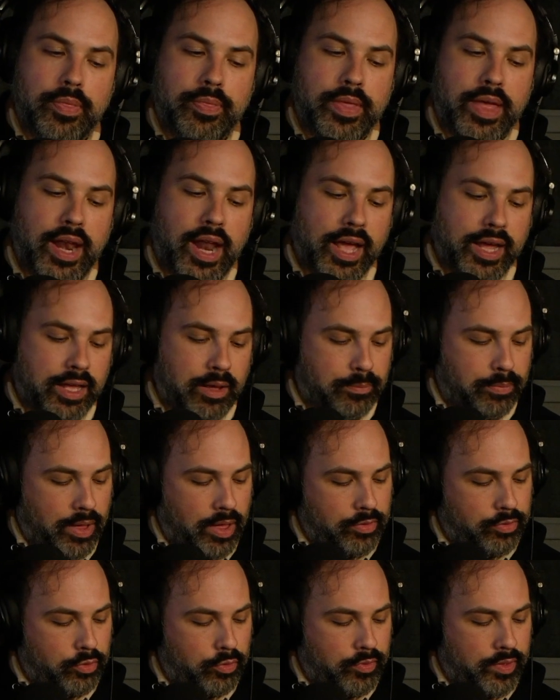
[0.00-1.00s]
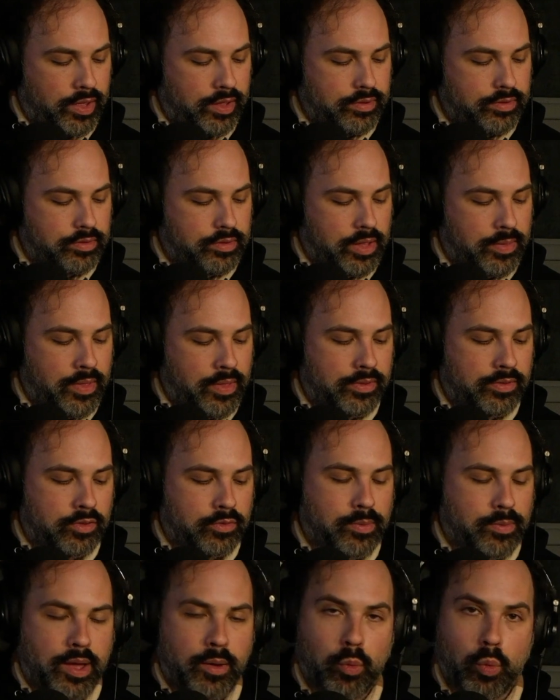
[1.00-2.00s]
Then I could play through this, and this
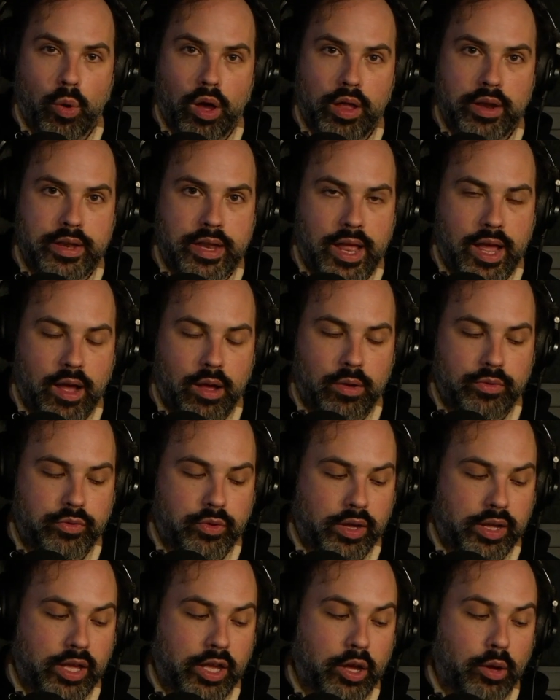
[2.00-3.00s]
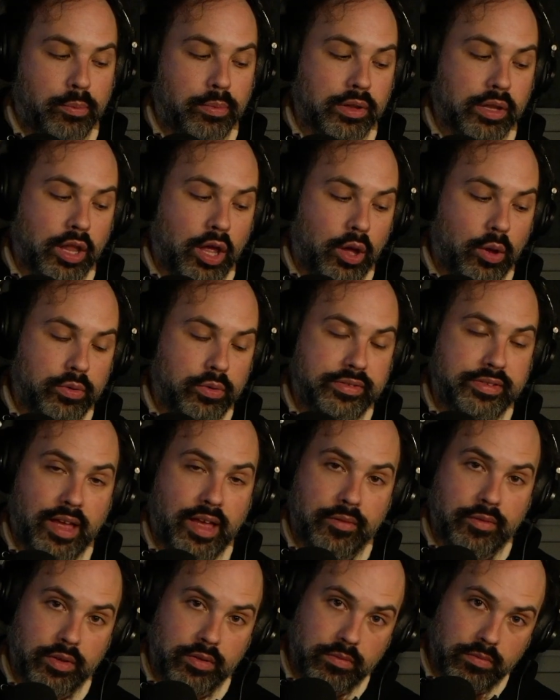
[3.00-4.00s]
is my 1 now, so I could go below
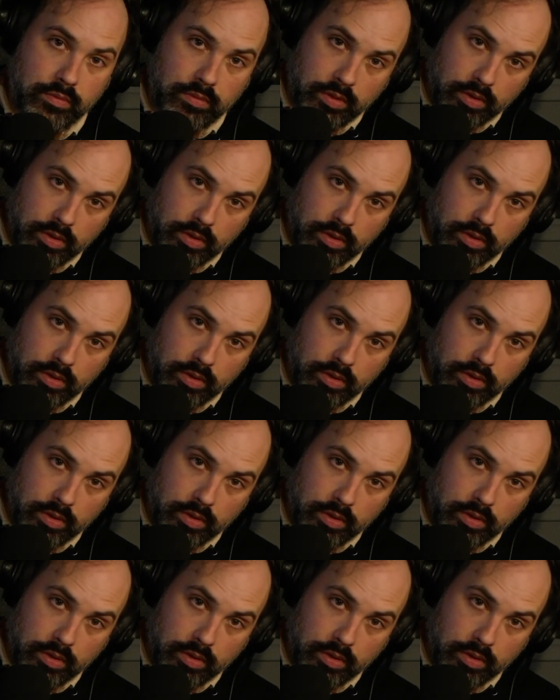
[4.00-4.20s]
7,